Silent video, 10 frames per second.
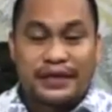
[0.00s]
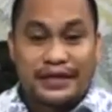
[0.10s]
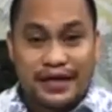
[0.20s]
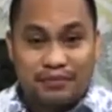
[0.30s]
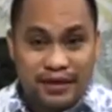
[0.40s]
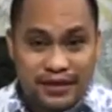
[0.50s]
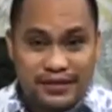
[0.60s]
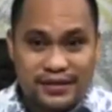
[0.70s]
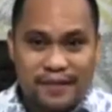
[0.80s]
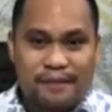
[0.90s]
God
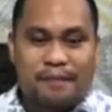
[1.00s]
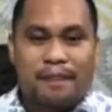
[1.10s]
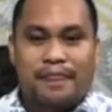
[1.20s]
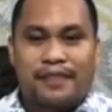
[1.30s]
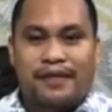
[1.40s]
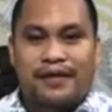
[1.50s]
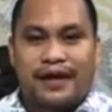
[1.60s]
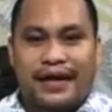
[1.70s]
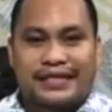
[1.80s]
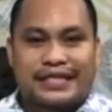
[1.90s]
bless,
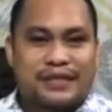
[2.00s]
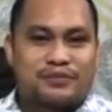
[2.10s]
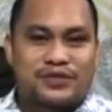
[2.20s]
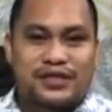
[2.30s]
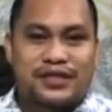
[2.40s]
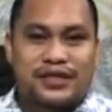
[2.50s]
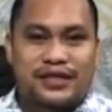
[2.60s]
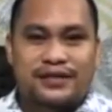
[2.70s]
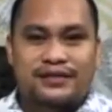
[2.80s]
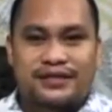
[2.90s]
and keep
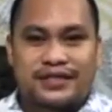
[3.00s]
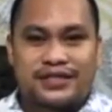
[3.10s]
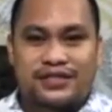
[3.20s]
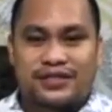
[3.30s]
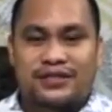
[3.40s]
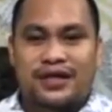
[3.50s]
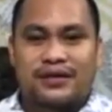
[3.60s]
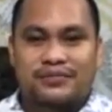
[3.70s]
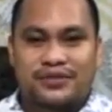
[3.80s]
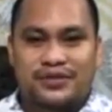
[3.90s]
singing till Jesus
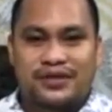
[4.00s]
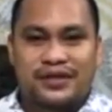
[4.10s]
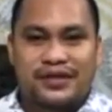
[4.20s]
comes.